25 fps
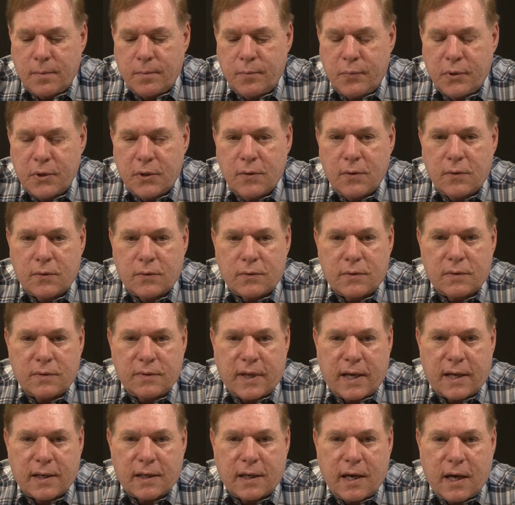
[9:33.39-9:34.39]
build
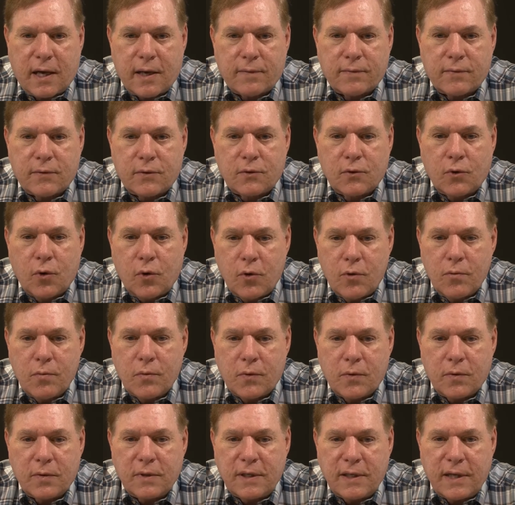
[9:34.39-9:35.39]
that kind of
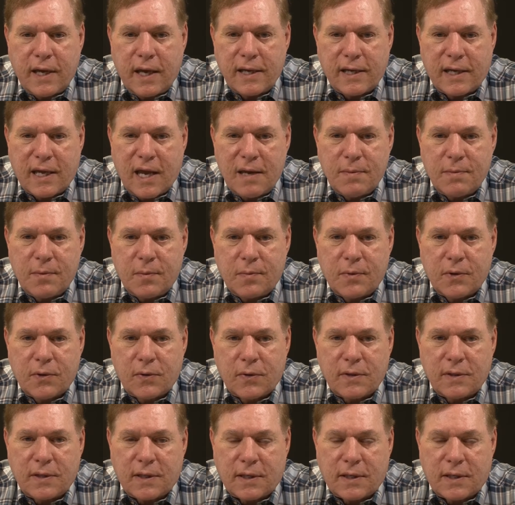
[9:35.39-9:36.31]
global EA capability